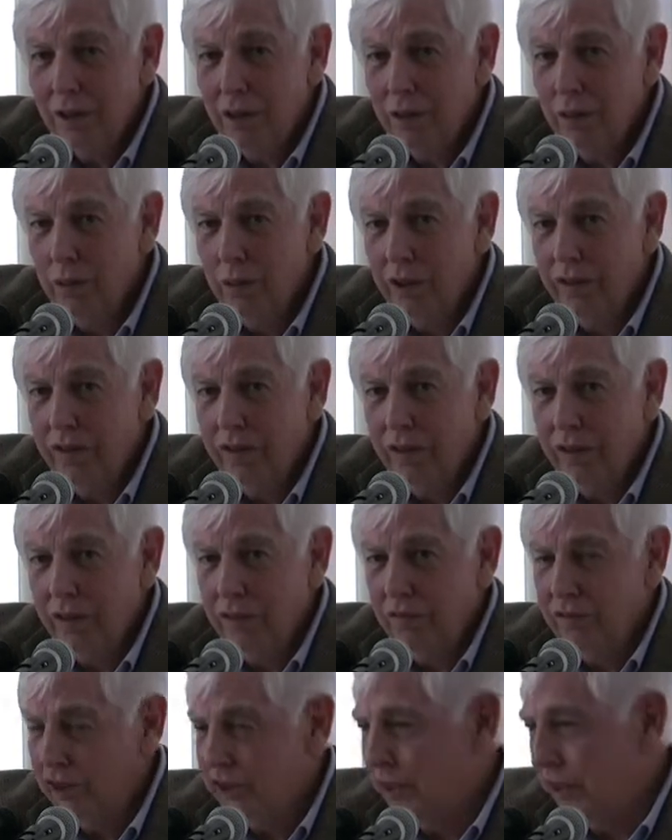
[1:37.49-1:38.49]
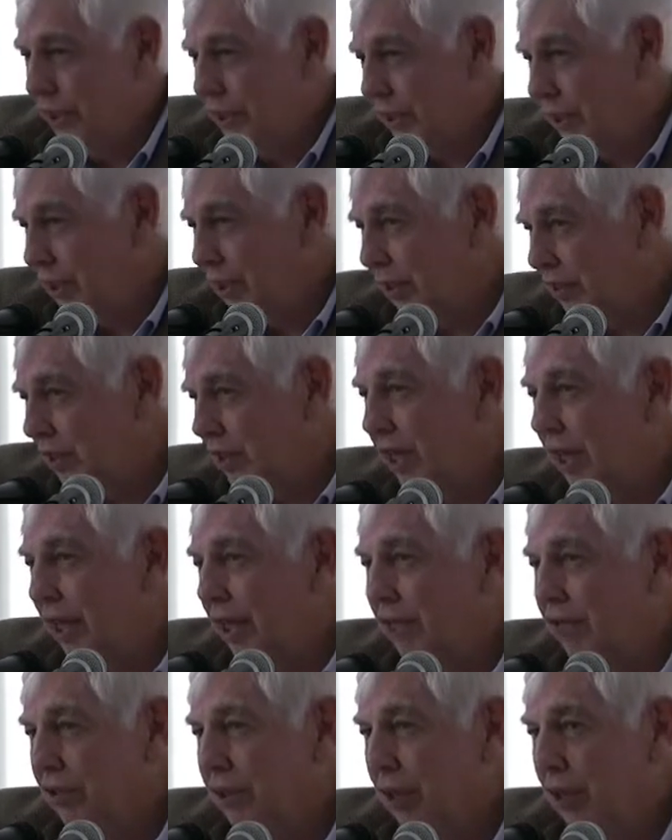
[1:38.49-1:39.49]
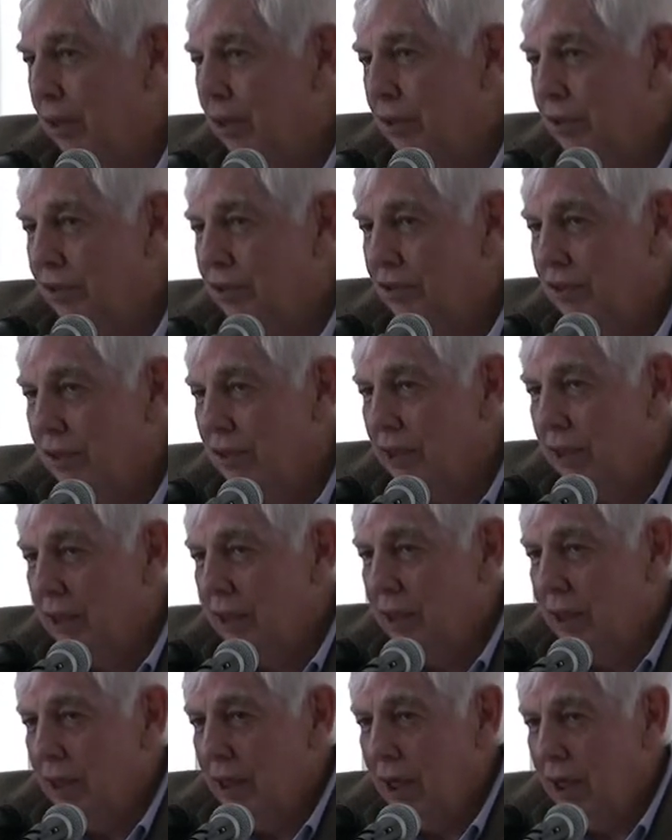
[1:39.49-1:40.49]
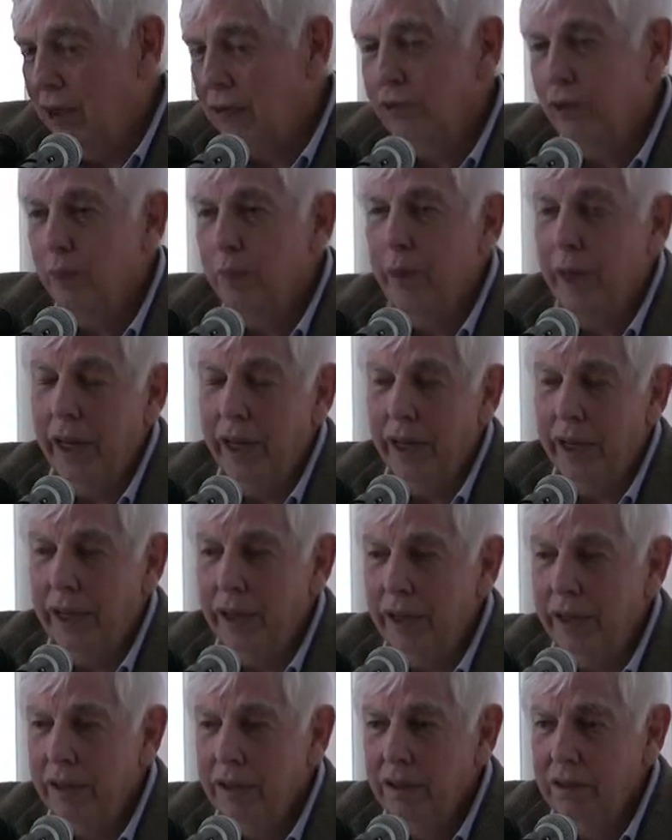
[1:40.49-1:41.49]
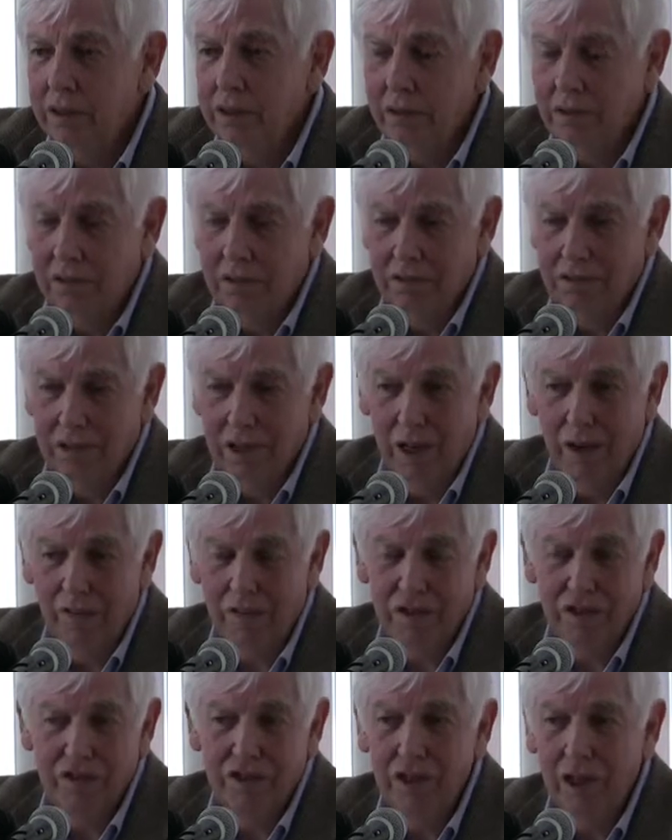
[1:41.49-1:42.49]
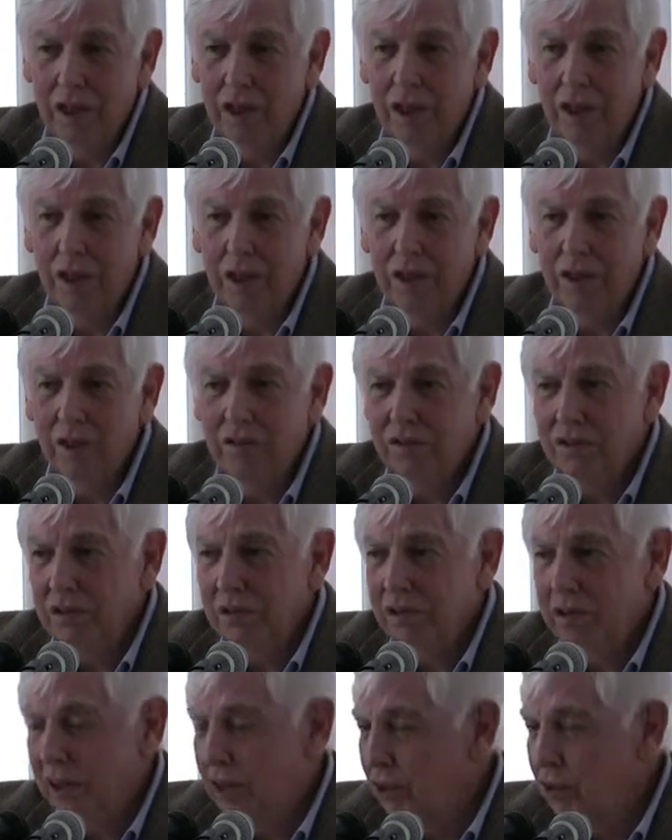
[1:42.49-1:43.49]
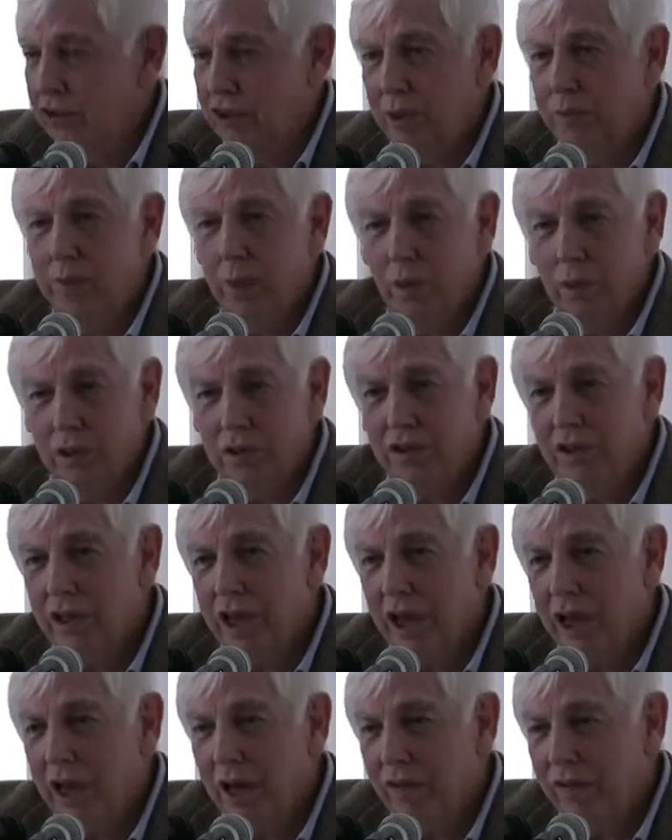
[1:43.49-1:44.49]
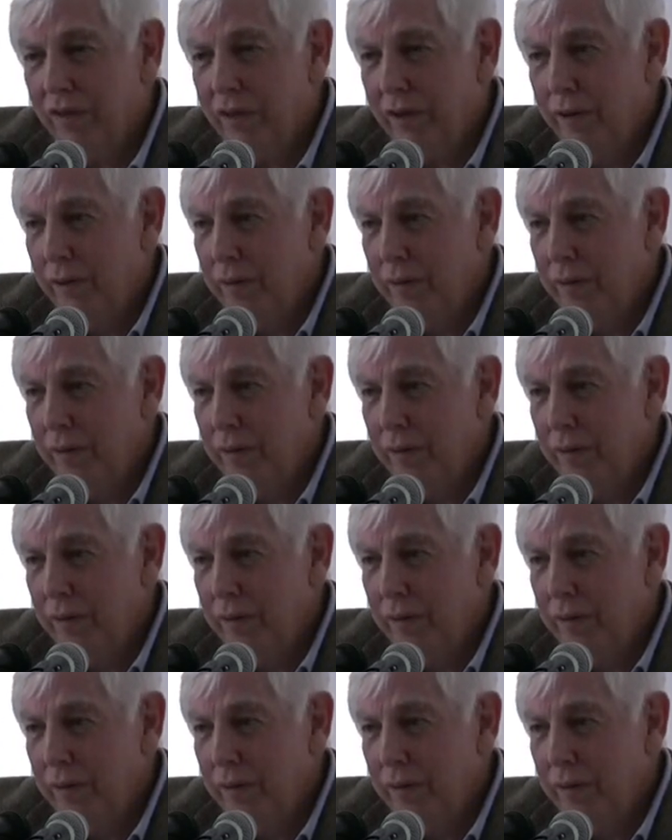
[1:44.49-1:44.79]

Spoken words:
with ridiculous caseloads, underpaid, no facilities, no support staff,